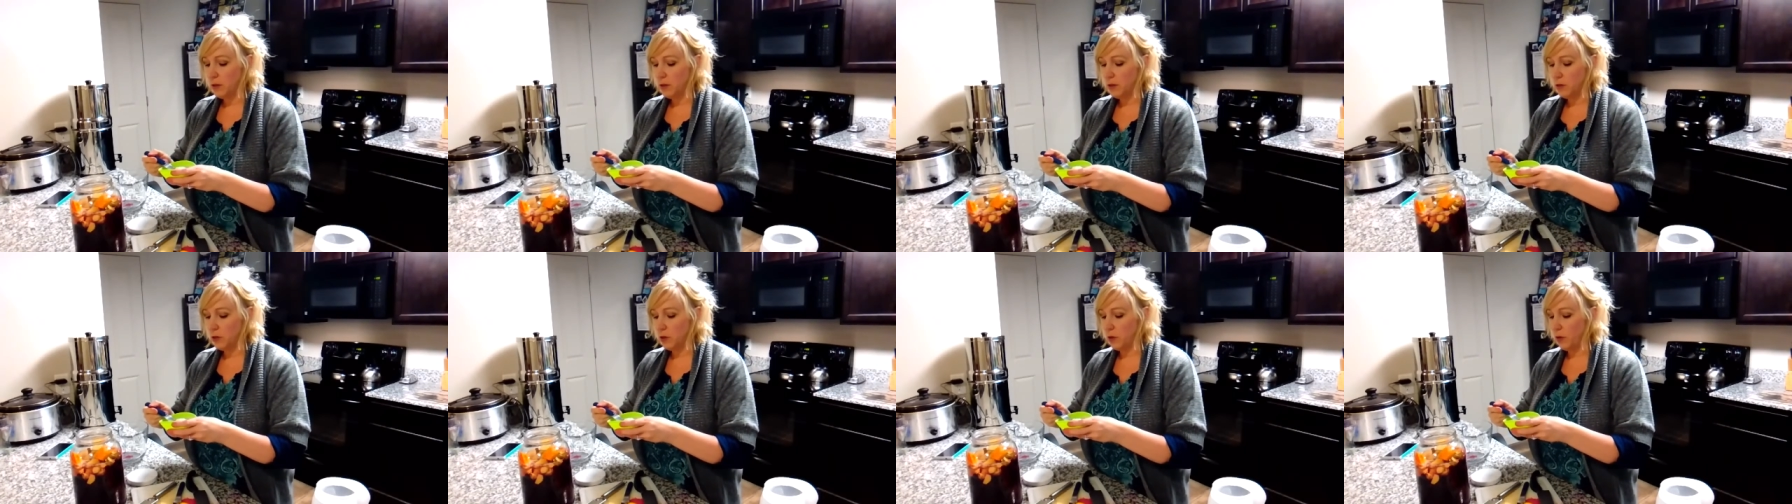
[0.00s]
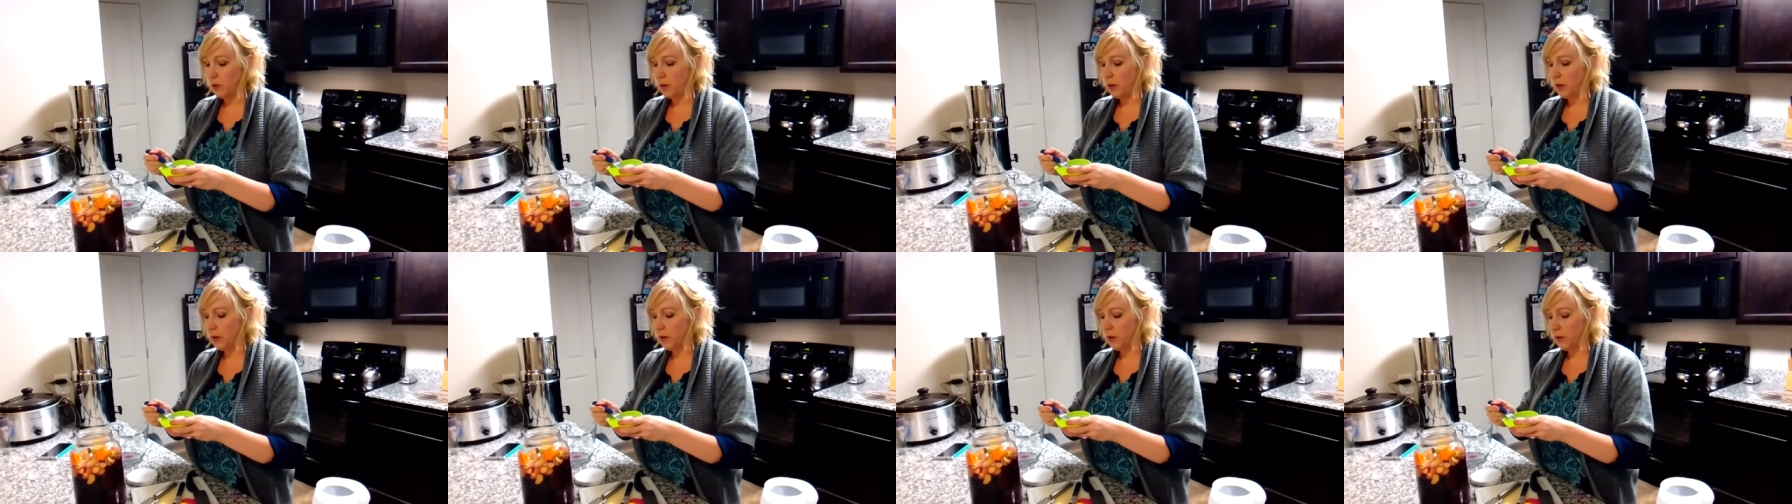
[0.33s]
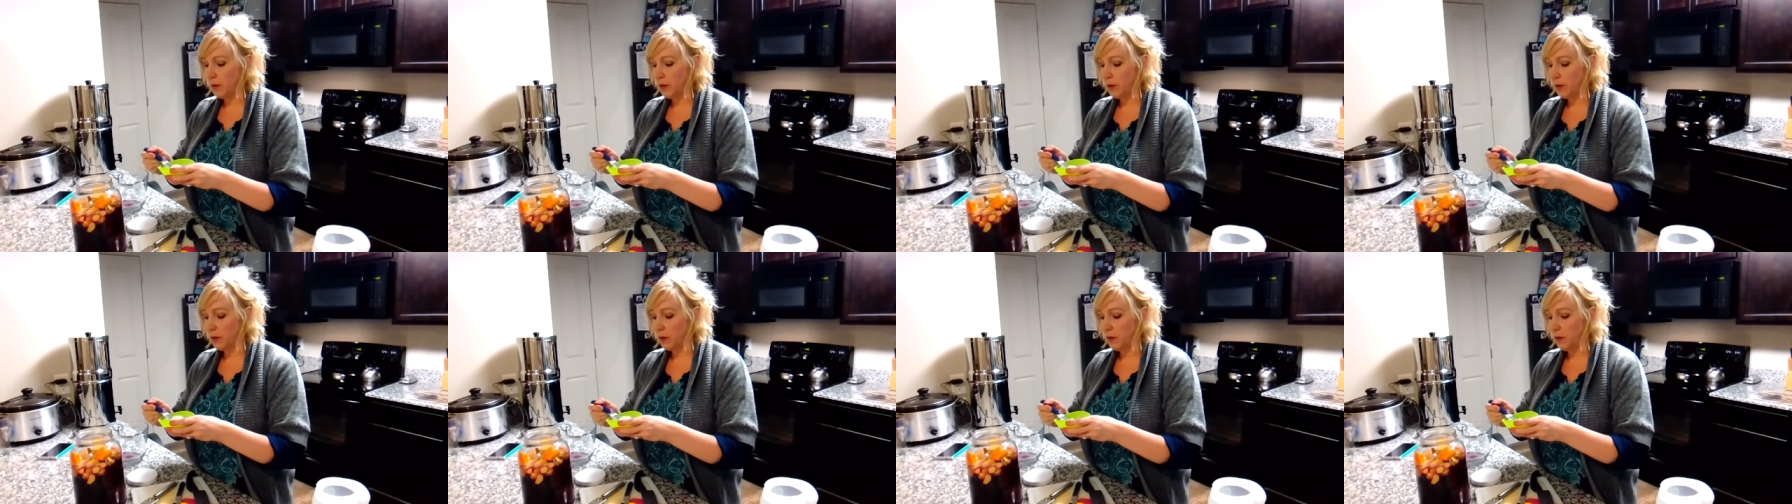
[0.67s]
So,
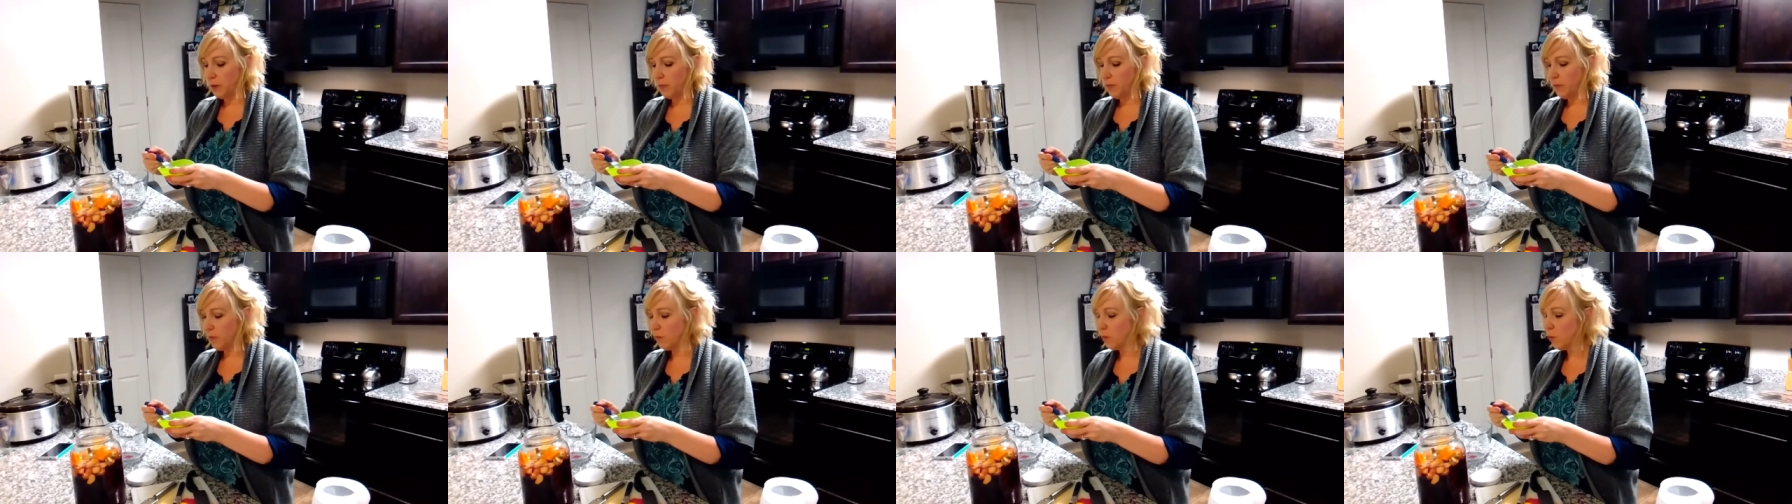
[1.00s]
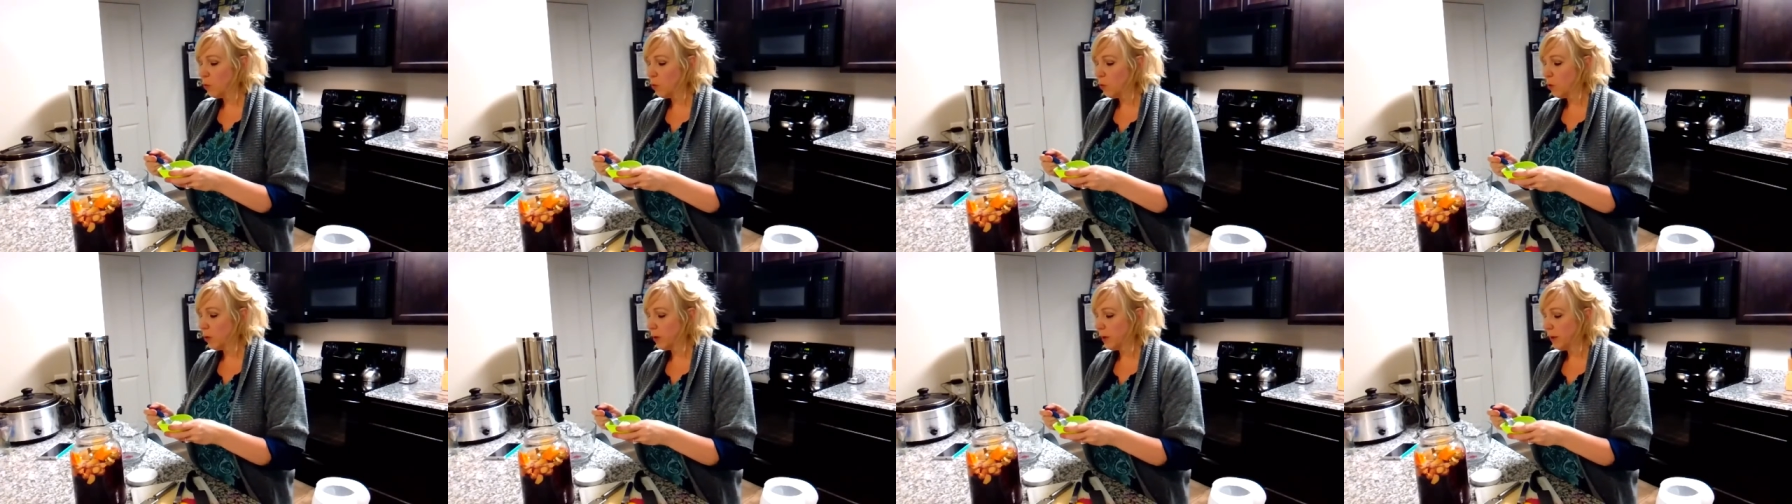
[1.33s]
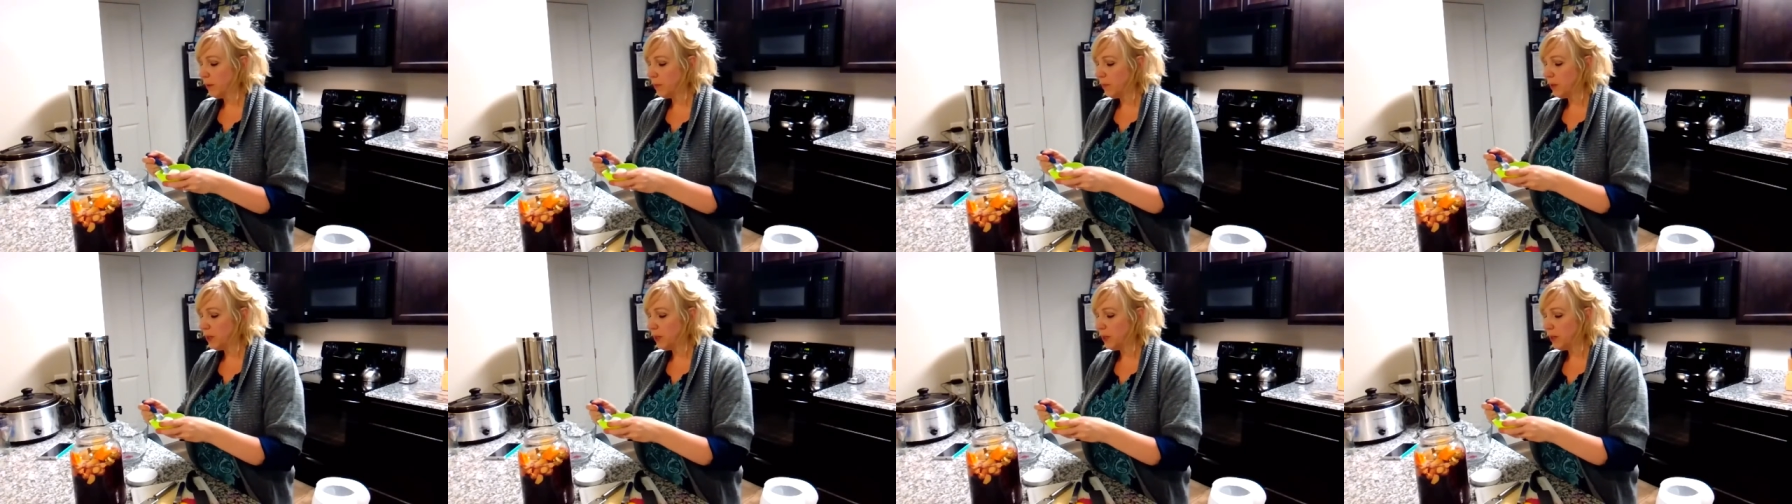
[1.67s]

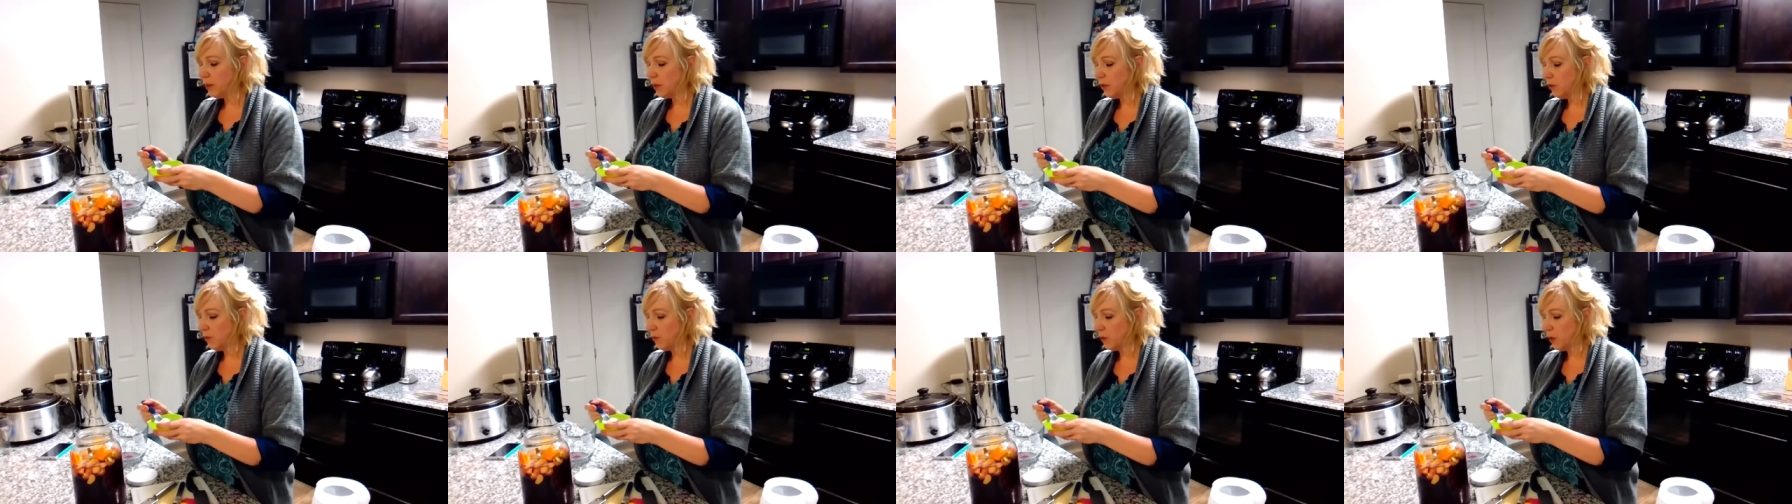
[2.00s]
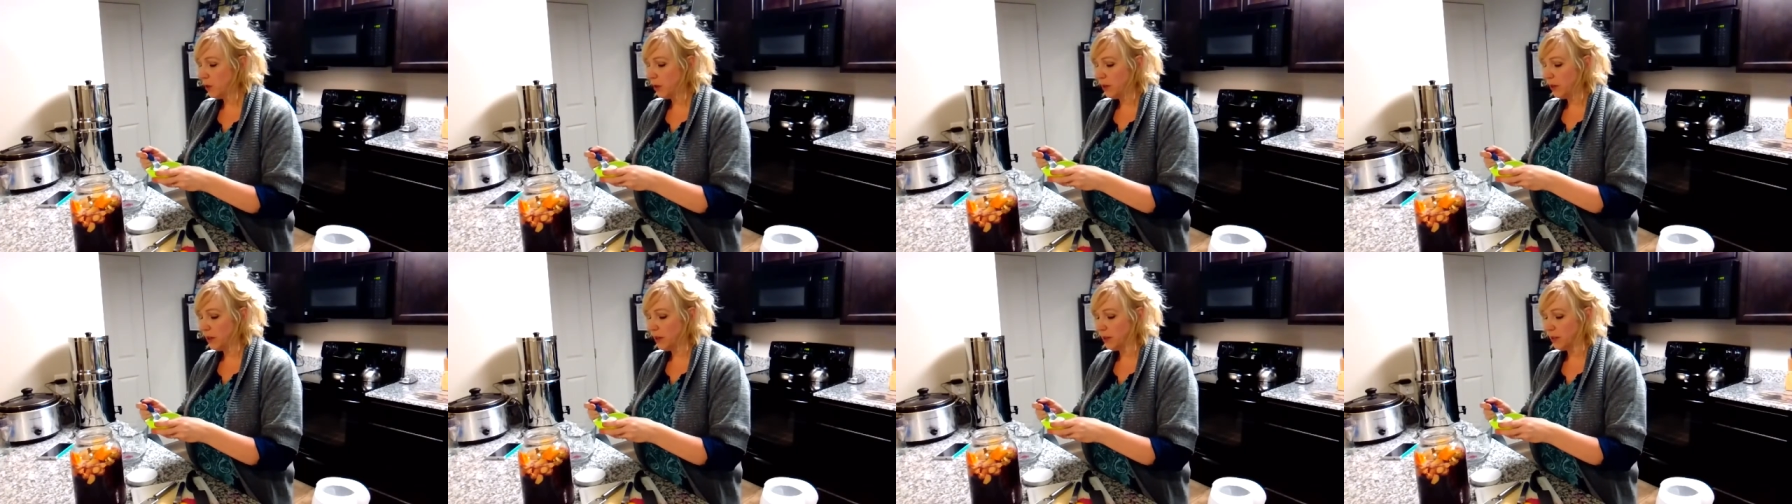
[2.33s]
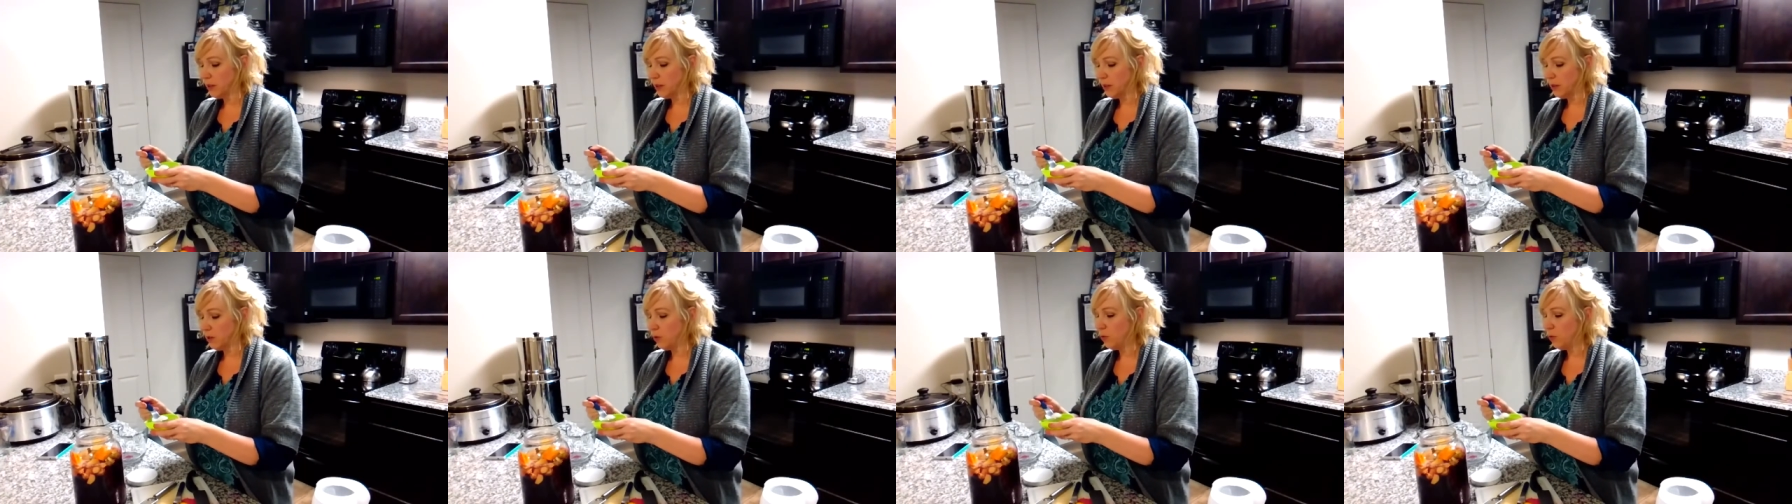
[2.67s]
for Beet
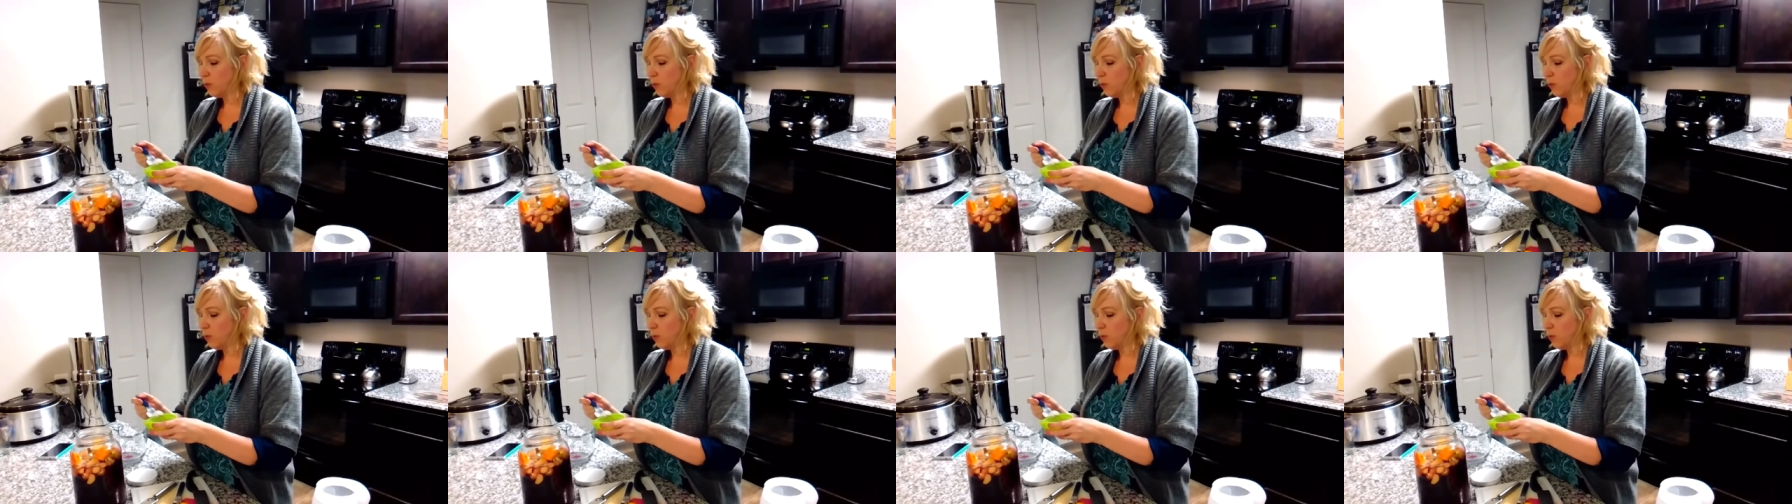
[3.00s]
Kvass,